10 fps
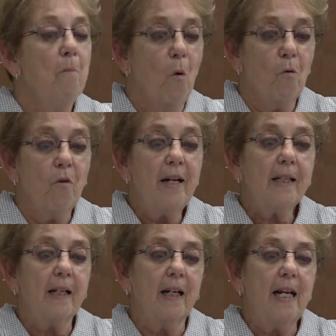More
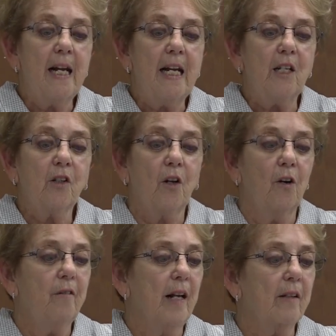recently, he
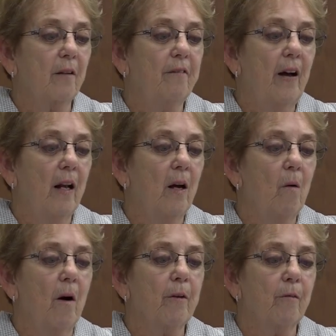served as a
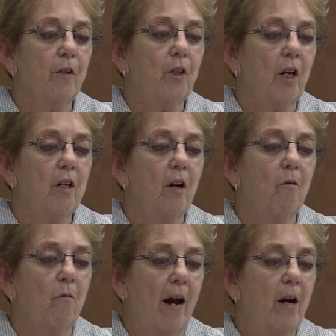fellow of the Virginia
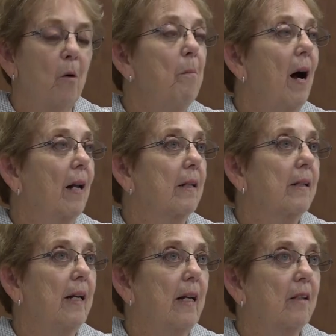Rail
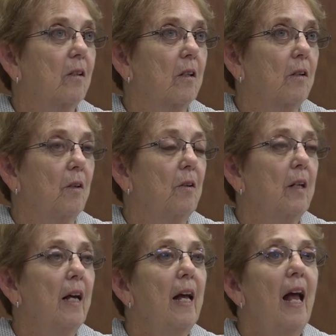Policy Institute.
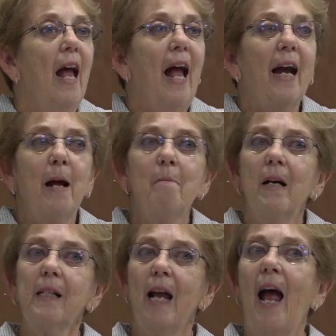And I
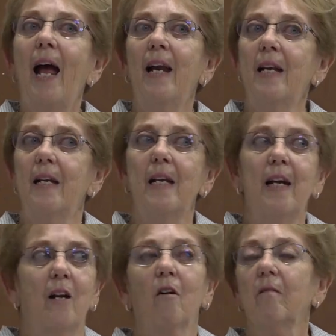must add in
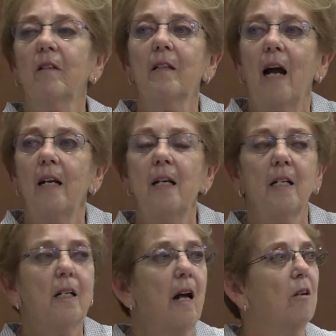here, it's not in
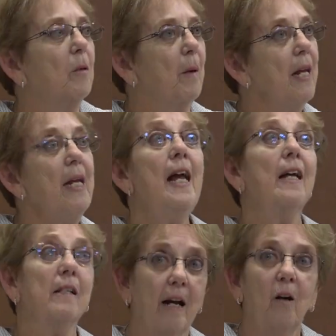his notes, but he
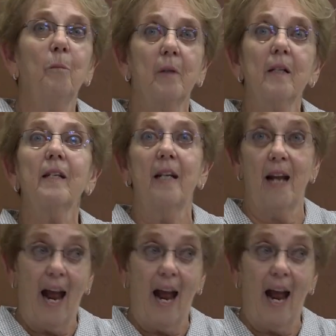has helped us in